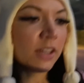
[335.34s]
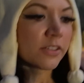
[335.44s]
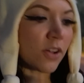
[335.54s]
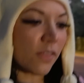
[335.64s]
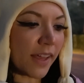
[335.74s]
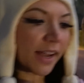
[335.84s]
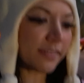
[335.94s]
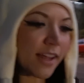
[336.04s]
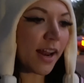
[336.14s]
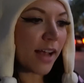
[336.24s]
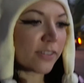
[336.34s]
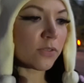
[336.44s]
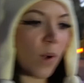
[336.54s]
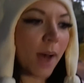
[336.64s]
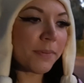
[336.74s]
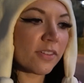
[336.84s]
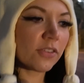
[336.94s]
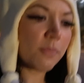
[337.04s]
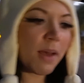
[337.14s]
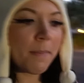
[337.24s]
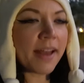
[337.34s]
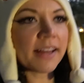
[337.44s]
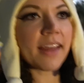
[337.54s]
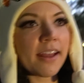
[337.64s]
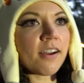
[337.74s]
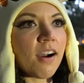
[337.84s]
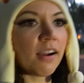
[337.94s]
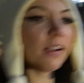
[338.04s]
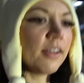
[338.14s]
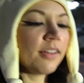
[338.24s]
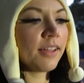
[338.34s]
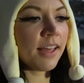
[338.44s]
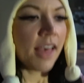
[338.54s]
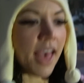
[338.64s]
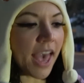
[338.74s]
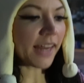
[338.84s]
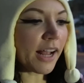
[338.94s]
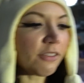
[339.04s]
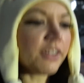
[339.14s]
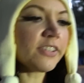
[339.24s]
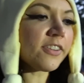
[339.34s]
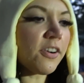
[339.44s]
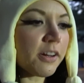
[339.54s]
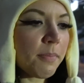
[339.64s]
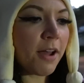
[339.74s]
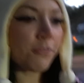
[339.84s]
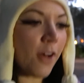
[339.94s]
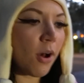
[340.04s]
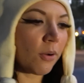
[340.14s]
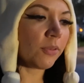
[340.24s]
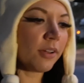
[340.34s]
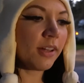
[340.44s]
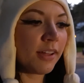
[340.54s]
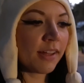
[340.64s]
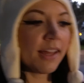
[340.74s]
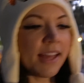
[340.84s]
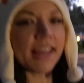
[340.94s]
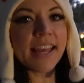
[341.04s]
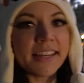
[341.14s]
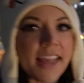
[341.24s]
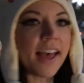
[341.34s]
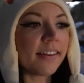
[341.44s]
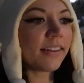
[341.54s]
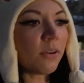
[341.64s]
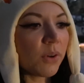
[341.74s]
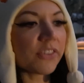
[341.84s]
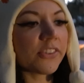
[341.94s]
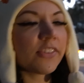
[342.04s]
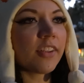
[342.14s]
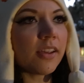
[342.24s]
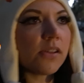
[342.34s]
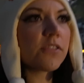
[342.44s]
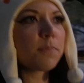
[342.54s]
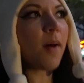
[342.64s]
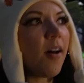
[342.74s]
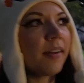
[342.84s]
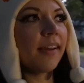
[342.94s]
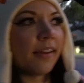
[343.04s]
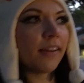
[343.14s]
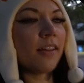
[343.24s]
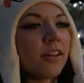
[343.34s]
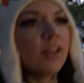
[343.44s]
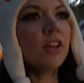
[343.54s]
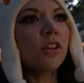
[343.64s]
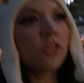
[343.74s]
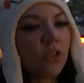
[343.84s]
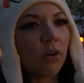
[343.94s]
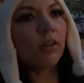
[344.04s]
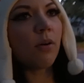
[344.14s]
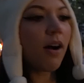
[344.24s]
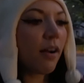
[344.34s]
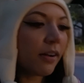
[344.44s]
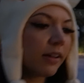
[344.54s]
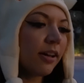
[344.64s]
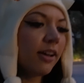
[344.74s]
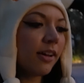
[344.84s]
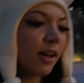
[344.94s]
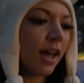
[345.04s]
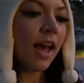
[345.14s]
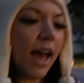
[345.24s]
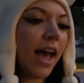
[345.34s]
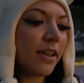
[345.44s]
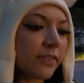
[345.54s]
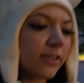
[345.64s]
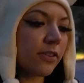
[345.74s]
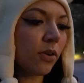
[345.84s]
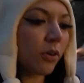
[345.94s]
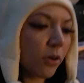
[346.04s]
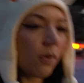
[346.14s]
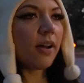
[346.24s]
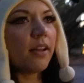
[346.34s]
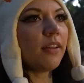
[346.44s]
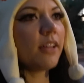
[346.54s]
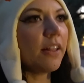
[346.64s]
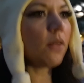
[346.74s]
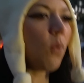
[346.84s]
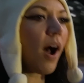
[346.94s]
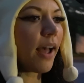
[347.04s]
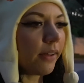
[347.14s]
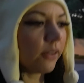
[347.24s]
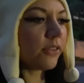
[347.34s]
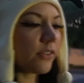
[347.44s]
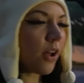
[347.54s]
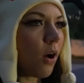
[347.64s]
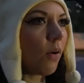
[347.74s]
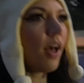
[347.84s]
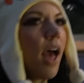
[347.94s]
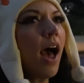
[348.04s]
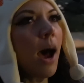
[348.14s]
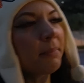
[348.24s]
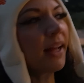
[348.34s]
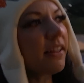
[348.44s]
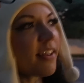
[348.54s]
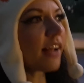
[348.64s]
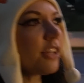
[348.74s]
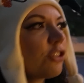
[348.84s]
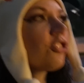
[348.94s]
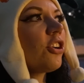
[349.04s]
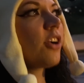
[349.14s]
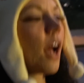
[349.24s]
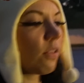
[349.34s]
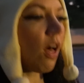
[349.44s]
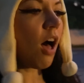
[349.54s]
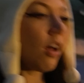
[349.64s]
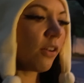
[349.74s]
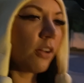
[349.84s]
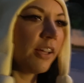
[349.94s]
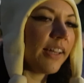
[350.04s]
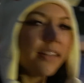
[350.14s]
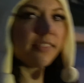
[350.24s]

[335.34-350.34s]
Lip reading: So like I said, I swapped to my Mega Gengar and I restarted my phone, and yet it was still spawning Zoroark as the Zorua in the wild. So I'm not exactly sure how long it